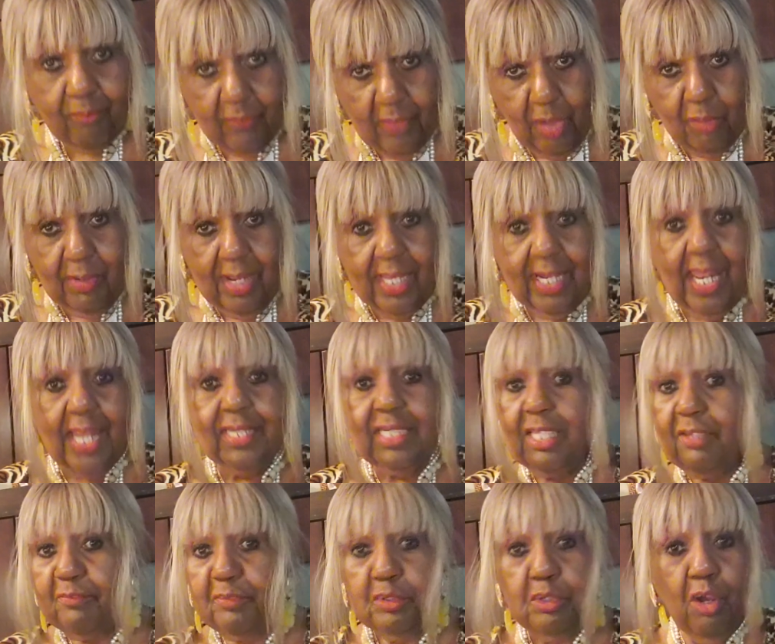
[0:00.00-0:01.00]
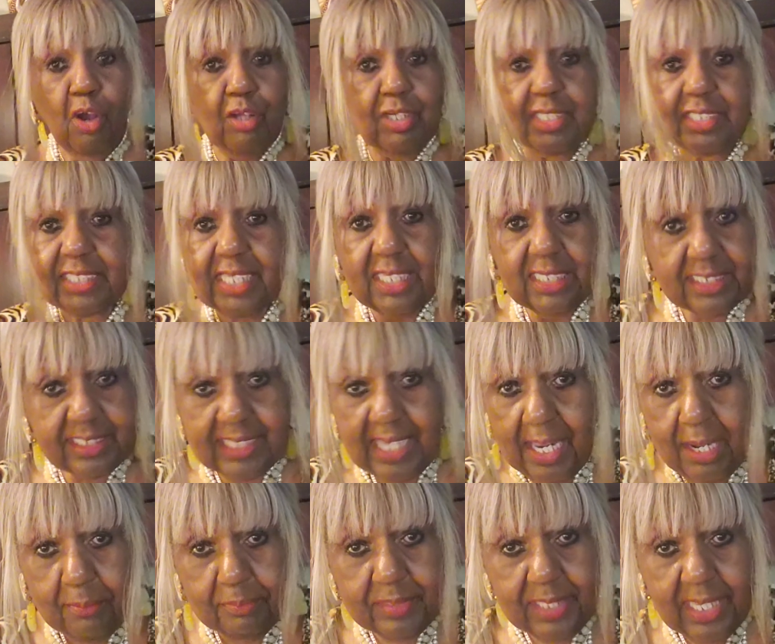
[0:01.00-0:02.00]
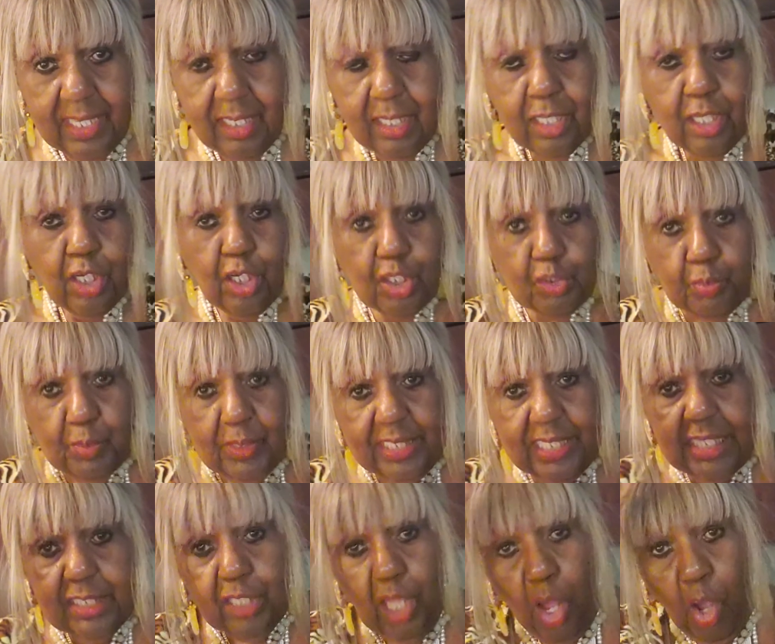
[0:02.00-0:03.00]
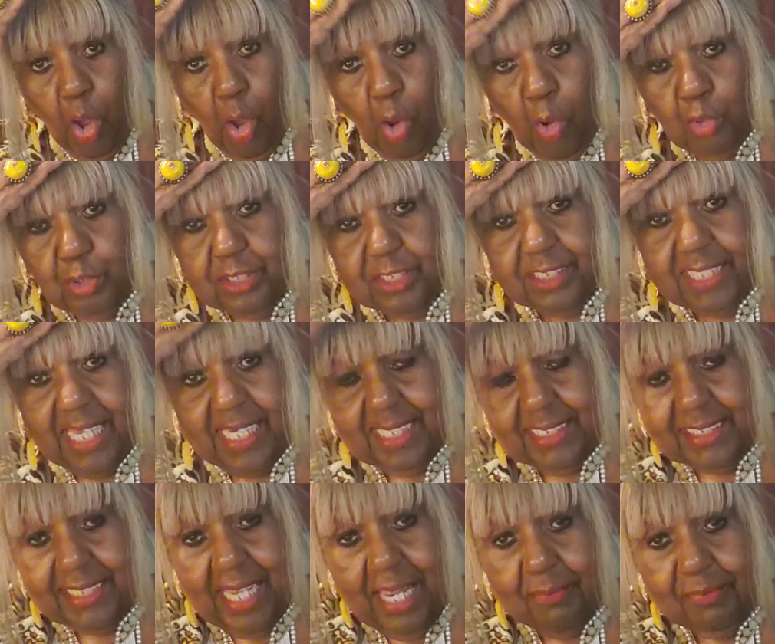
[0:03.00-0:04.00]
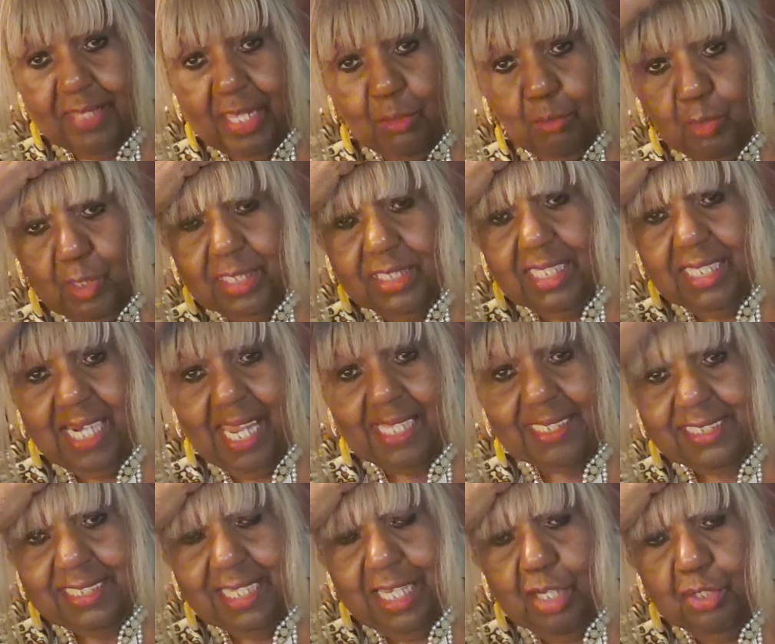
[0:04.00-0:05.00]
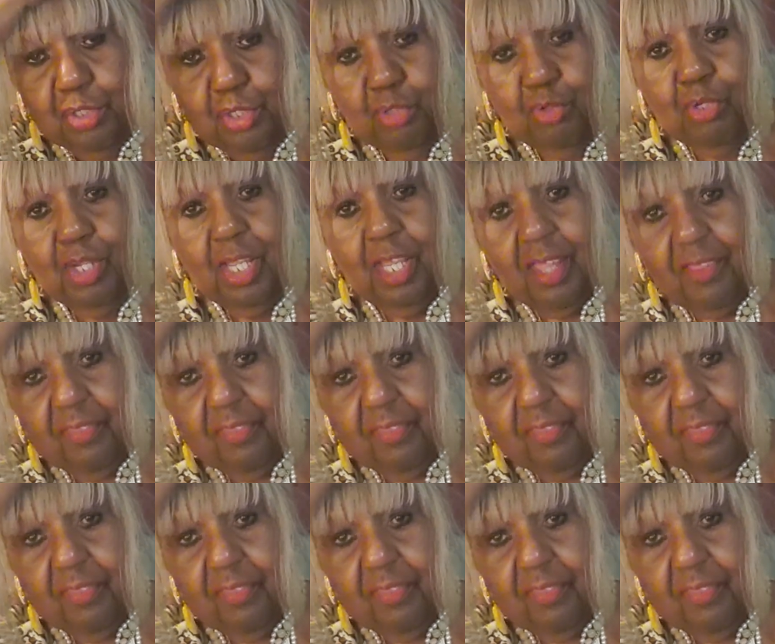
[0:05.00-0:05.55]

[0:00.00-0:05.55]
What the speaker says: All right? I need for you all to say the same thing because we need to all say the same thing. What did I tell you?